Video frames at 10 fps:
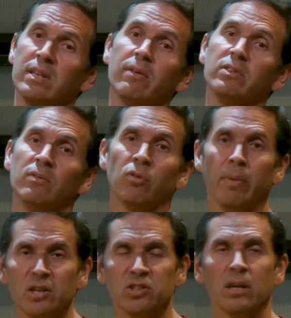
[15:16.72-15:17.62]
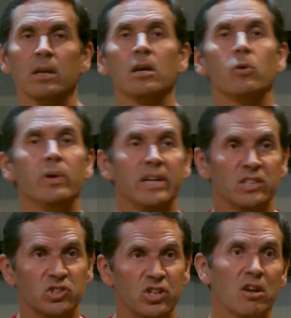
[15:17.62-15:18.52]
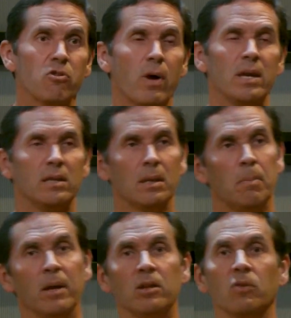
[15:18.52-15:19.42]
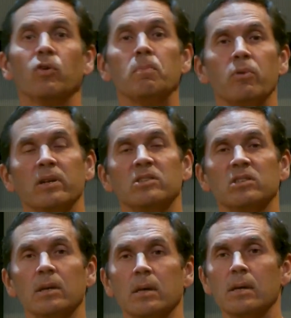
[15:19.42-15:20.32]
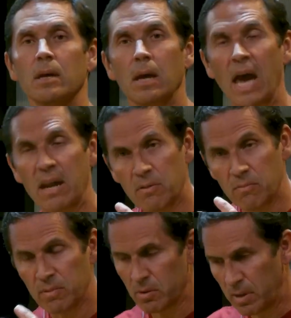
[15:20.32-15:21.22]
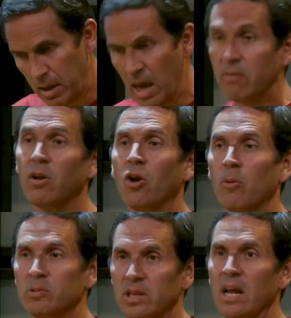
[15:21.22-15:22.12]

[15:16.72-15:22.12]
of this information, we can generate the building footprints and envelopes and